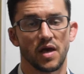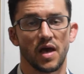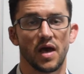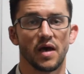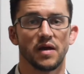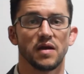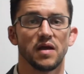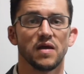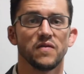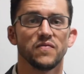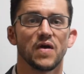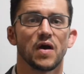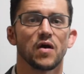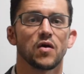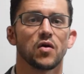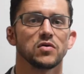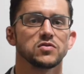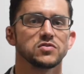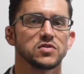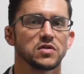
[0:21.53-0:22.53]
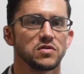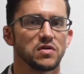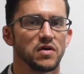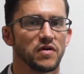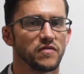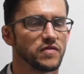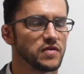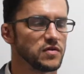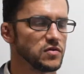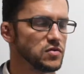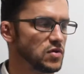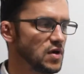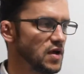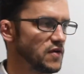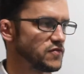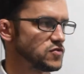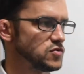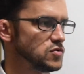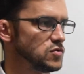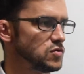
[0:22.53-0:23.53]
And in that contract, you'll
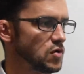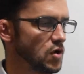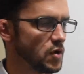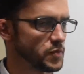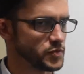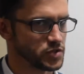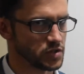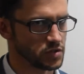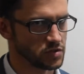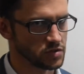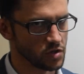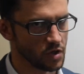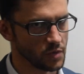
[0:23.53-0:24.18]
have two options.